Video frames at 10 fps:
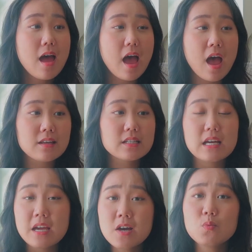And
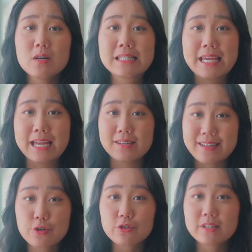it was a
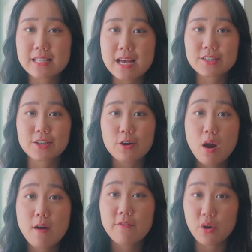natural
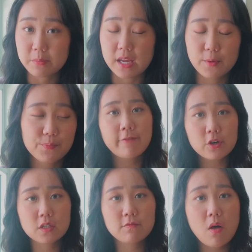disaster for me.
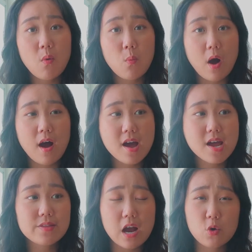First of all,
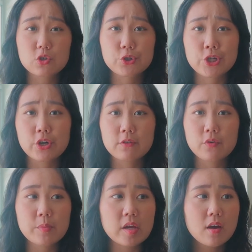why that course is not good
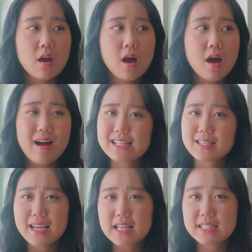for me. I
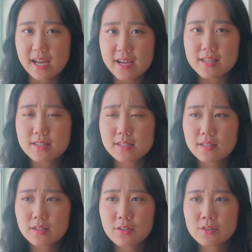suck at science.
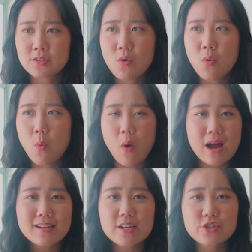So
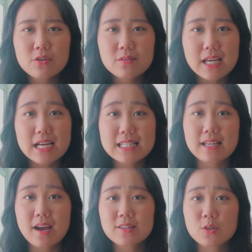why did I choose a
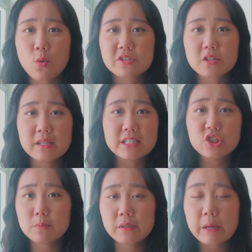science course to be a
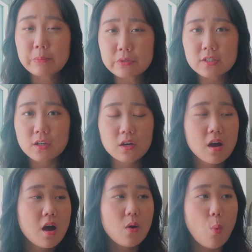GPA booster?
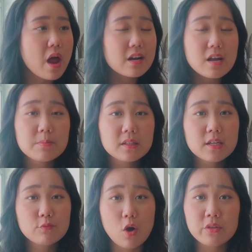Why did I
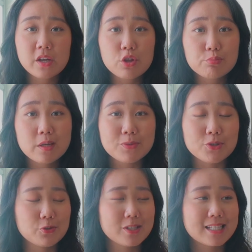believe all the other
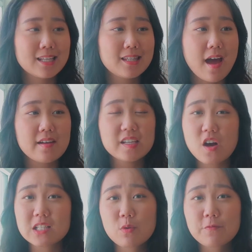people who said that
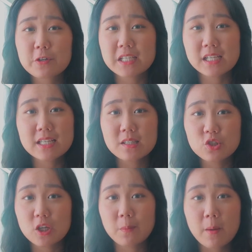EOSC 114 is a
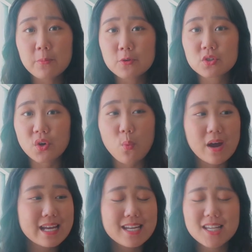GPA booster
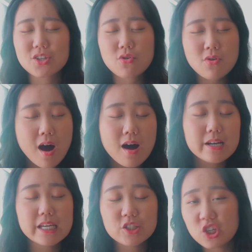when it is
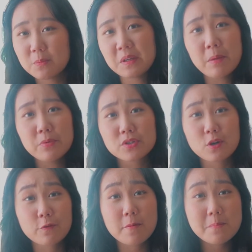not a GPA
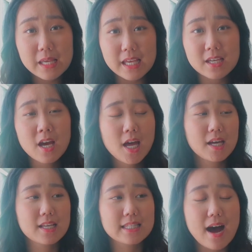booster for me?
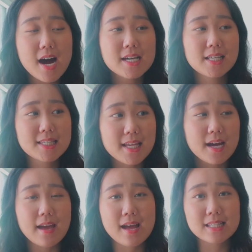Because I
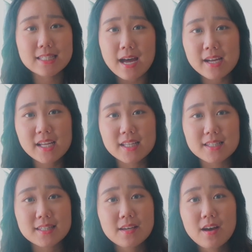suck at
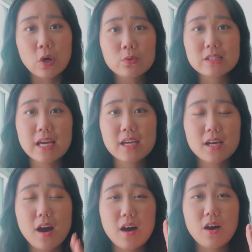science. Don't take
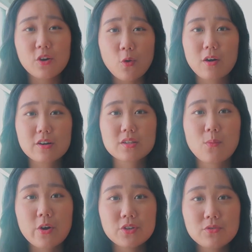a course
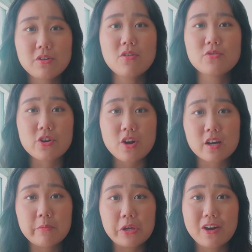where you know you're not
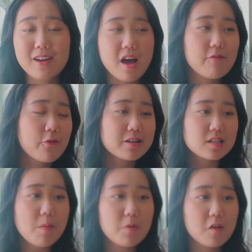going to be good at. For
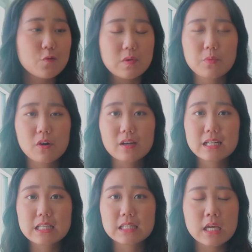example, if people are
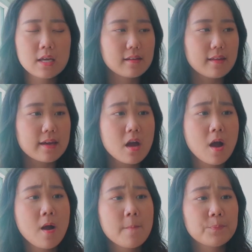going to say like
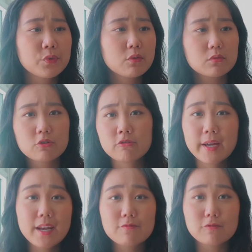
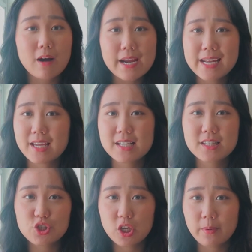creative writing is
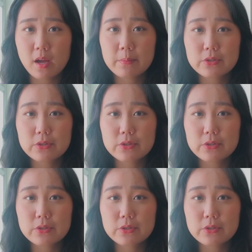the GPA